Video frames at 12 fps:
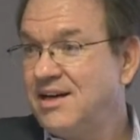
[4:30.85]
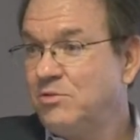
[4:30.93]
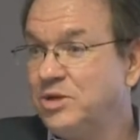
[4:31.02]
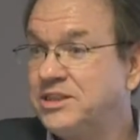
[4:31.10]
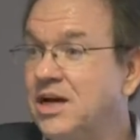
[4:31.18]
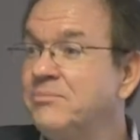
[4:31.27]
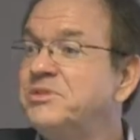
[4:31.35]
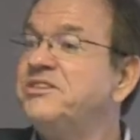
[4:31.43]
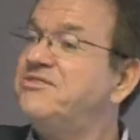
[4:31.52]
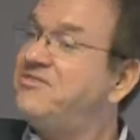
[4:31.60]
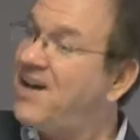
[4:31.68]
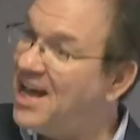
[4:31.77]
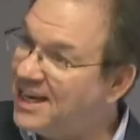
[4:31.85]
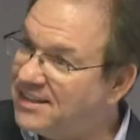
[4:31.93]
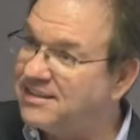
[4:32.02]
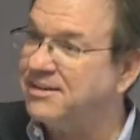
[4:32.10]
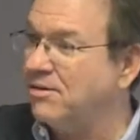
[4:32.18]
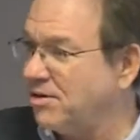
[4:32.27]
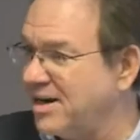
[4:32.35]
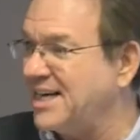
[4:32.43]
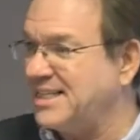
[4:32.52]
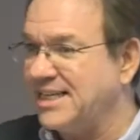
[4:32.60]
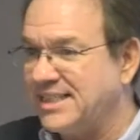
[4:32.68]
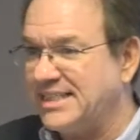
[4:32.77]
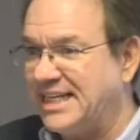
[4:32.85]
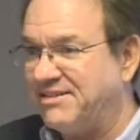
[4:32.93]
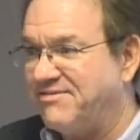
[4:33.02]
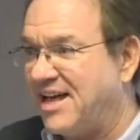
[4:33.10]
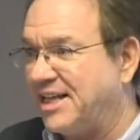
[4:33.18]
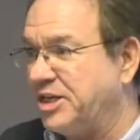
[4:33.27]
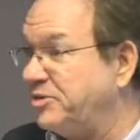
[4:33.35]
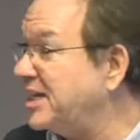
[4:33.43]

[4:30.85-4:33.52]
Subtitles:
would come to find their own identity and value,